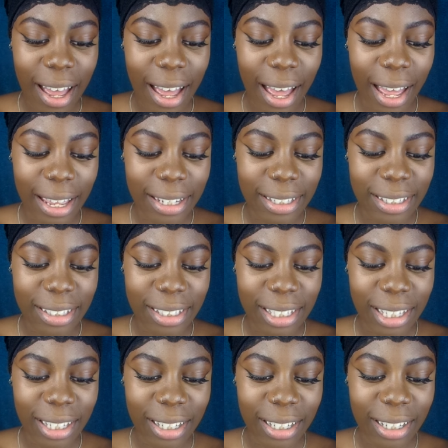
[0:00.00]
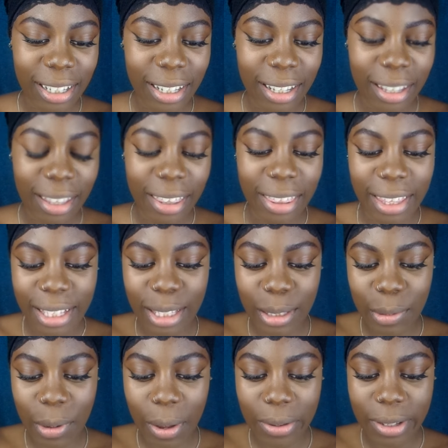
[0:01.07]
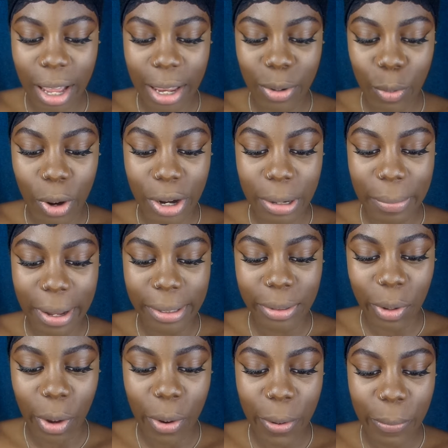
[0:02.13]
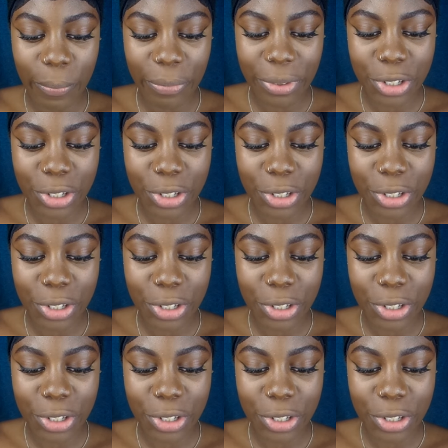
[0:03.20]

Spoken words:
and this is what I was kind of worried about as well,